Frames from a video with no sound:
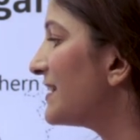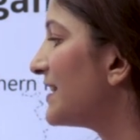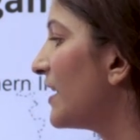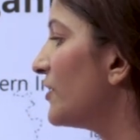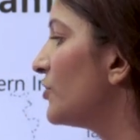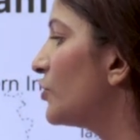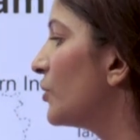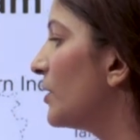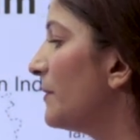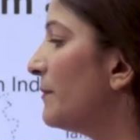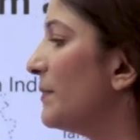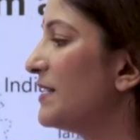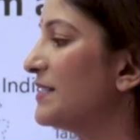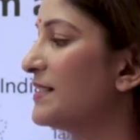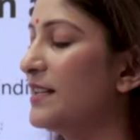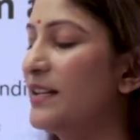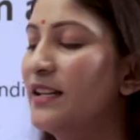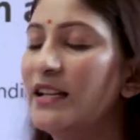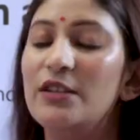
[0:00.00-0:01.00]
century
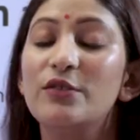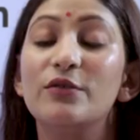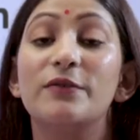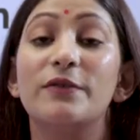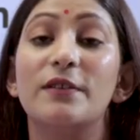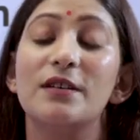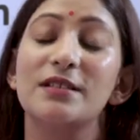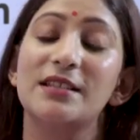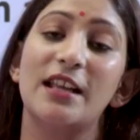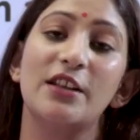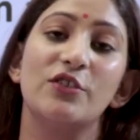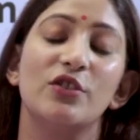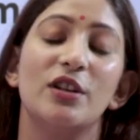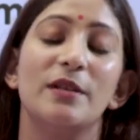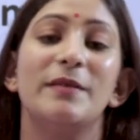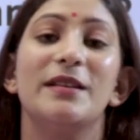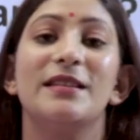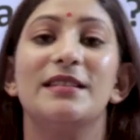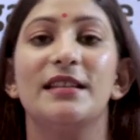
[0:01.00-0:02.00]
BCE to 1st
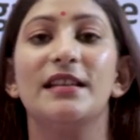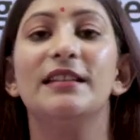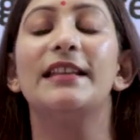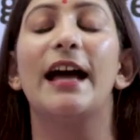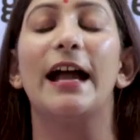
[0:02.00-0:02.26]
century BCE.